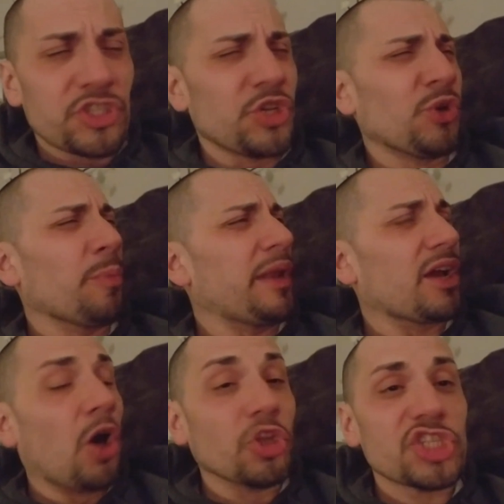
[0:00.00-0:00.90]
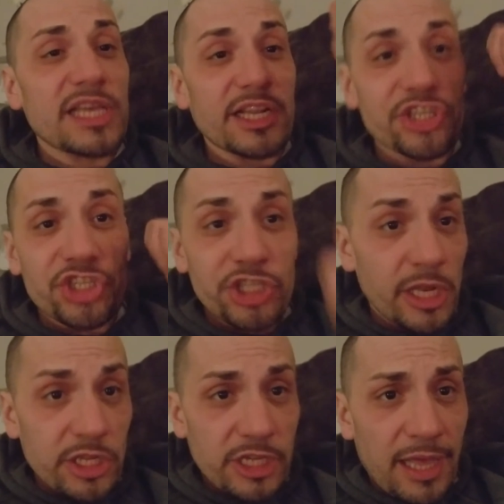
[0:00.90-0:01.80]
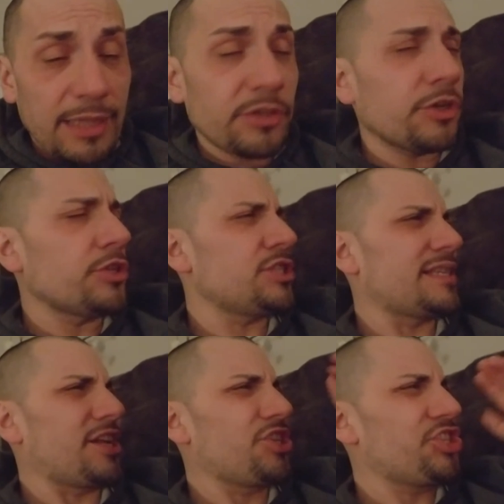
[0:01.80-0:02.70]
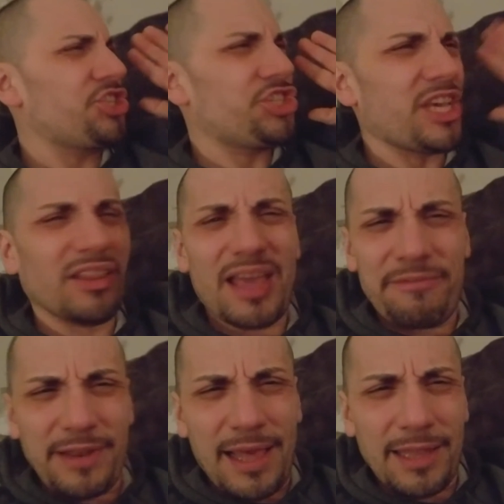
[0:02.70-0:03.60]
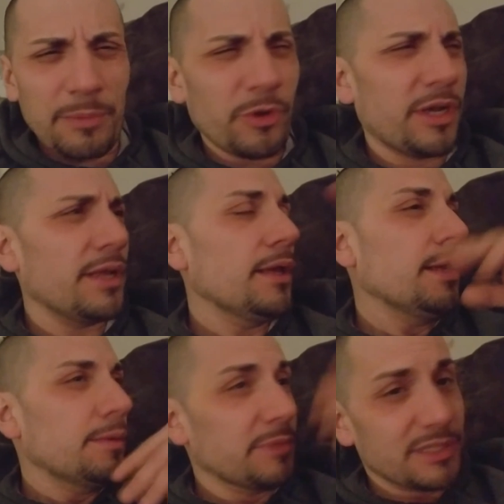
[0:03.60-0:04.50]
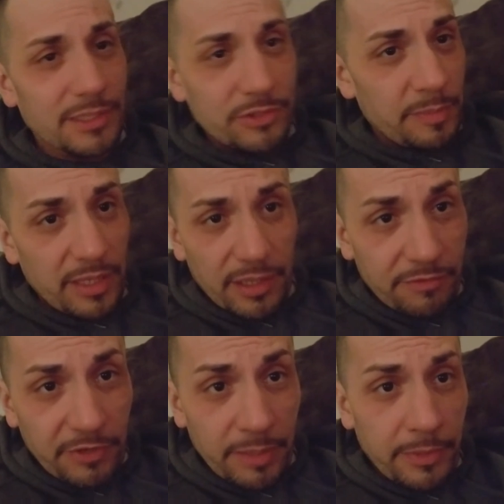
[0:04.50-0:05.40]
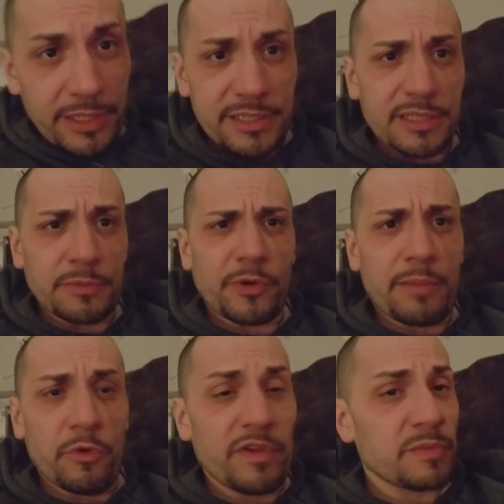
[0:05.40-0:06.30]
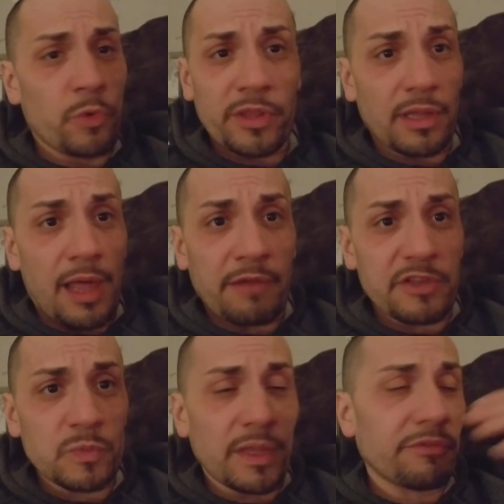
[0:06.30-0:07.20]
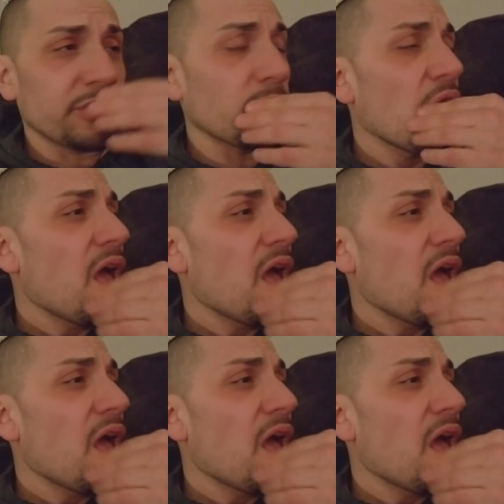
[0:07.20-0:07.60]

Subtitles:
She grew up in a cult. She's had a shitty childhood. She's had a shit life in Hollywood. But you know, she made a lot of fucking money, did some great movies, more than a lot of us will ever do.